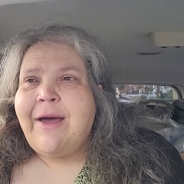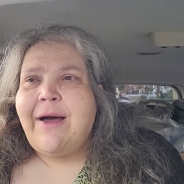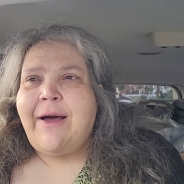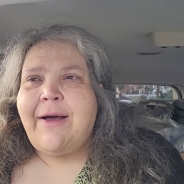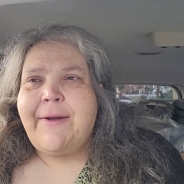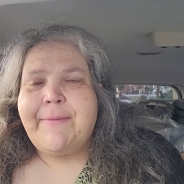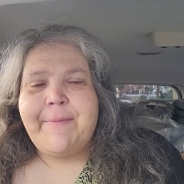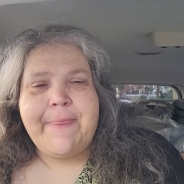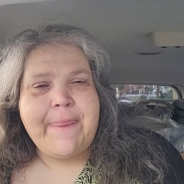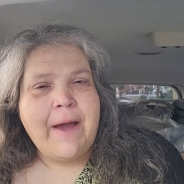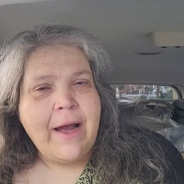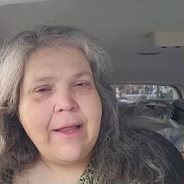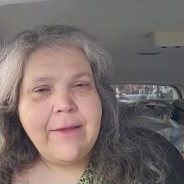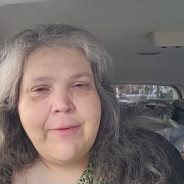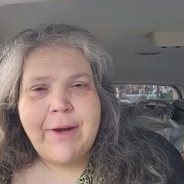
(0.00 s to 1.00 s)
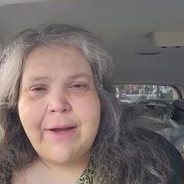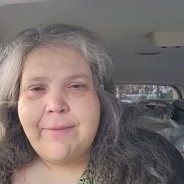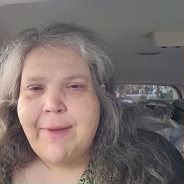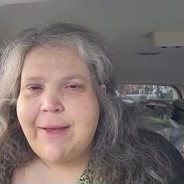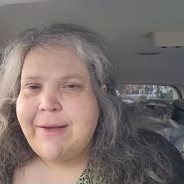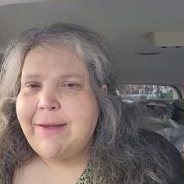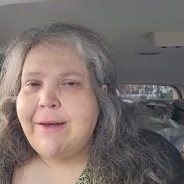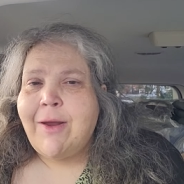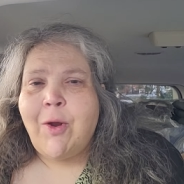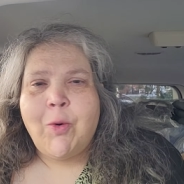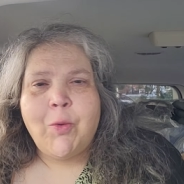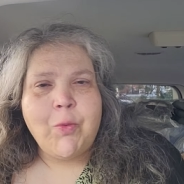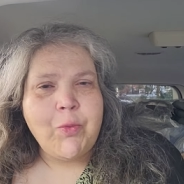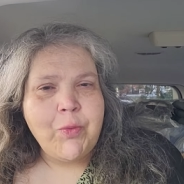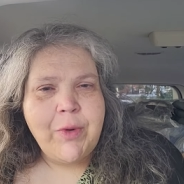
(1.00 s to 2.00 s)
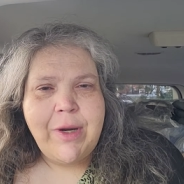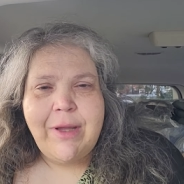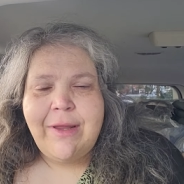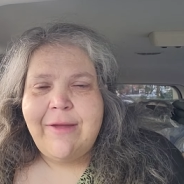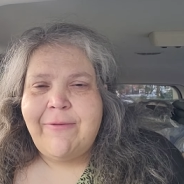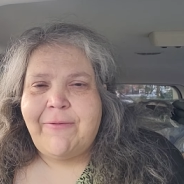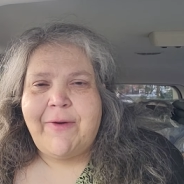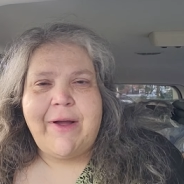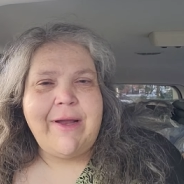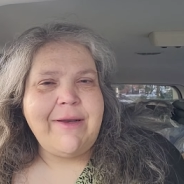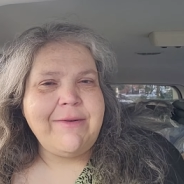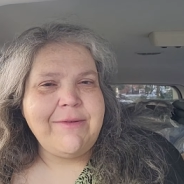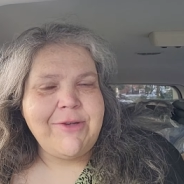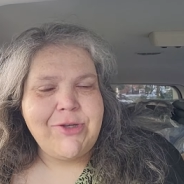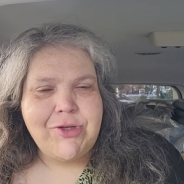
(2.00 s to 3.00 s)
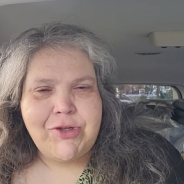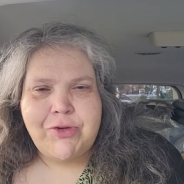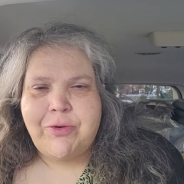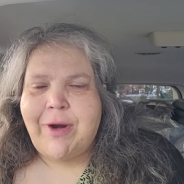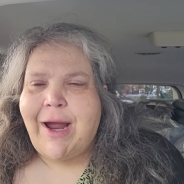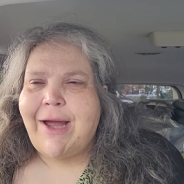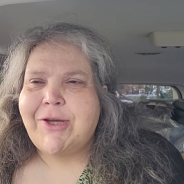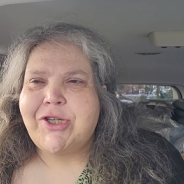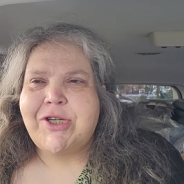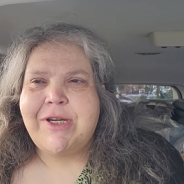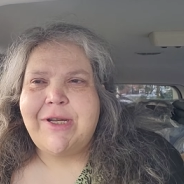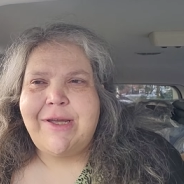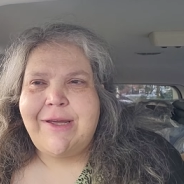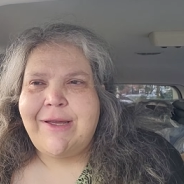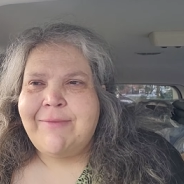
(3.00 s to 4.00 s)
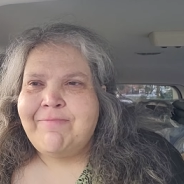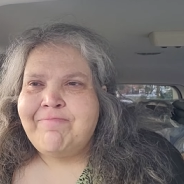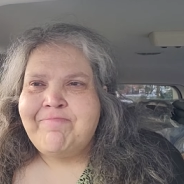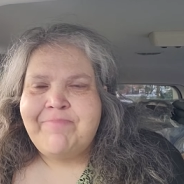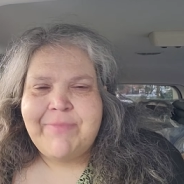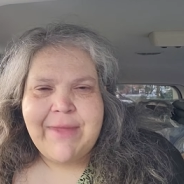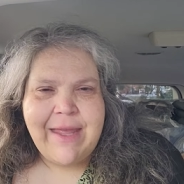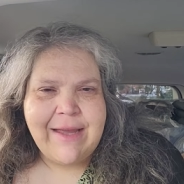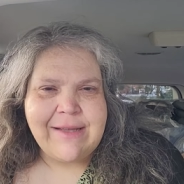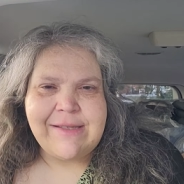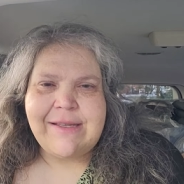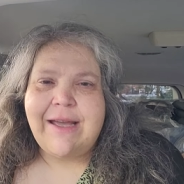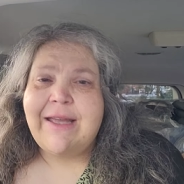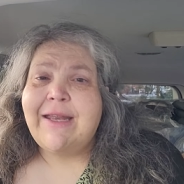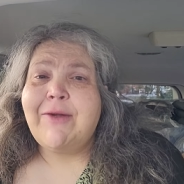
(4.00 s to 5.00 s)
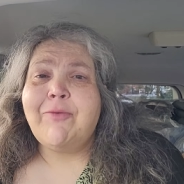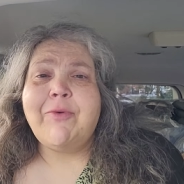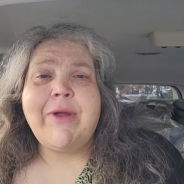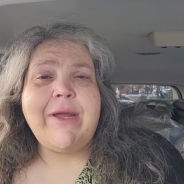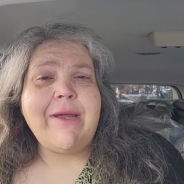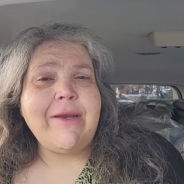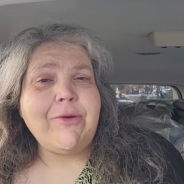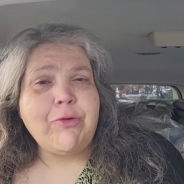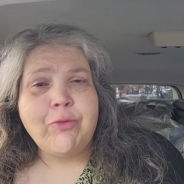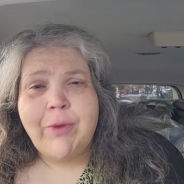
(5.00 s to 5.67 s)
Um, highly recommend it. Really fun, trashy, exciting read.